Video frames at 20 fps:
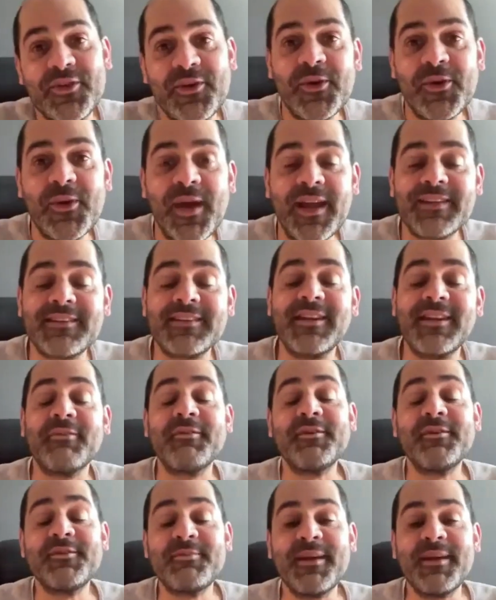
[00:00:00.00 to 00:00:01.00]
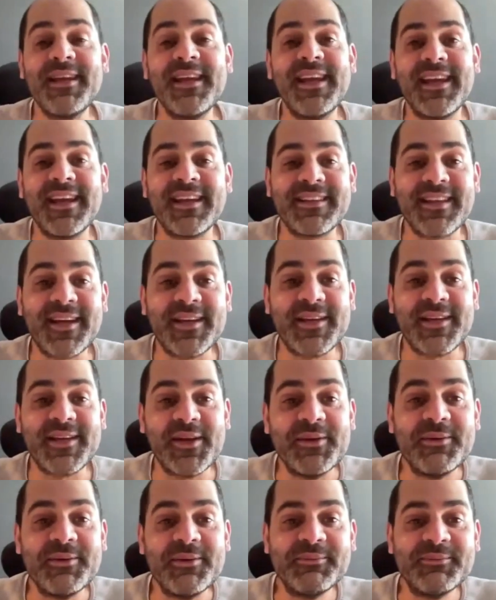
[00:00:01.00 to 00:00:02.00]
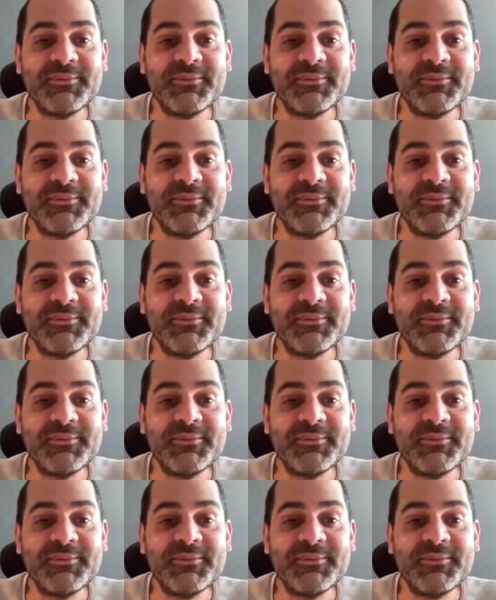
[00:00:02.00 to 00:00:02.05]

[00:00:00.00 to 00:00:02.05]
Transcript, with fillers: you, Sue. It's lovely to be here. Thank you.